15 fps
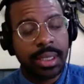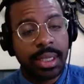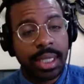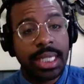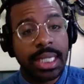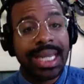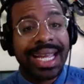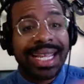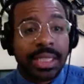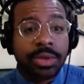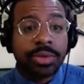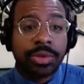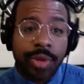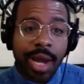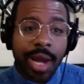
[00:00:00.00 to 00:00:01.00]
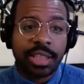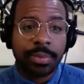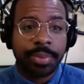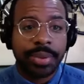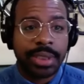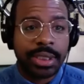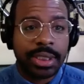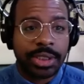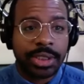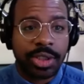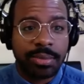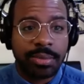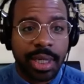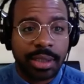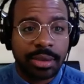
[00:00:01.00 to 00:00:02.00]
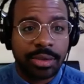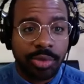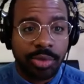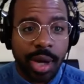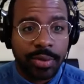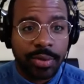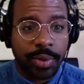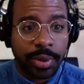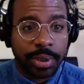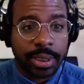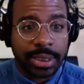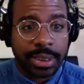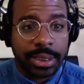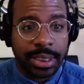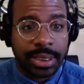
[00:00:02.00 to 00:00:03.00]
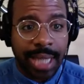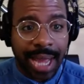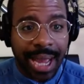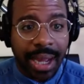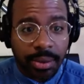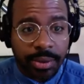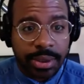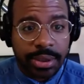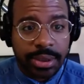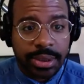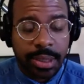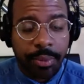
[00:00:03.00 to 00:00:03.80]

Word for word: and and you do have to put in a certain amount of grunt work in, in hours.